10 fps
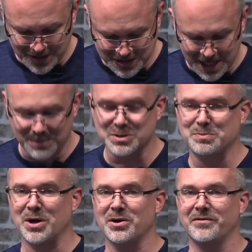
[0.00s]
the same
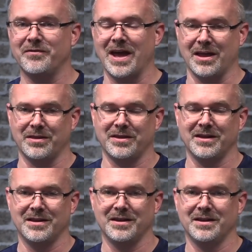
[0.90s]
spirit of faith,
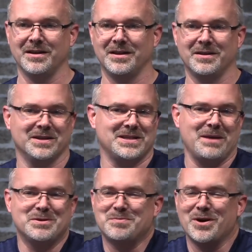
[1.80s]
the
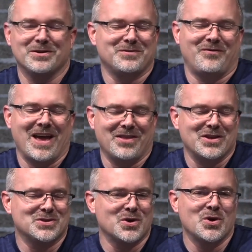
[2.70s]
same spirit of faith is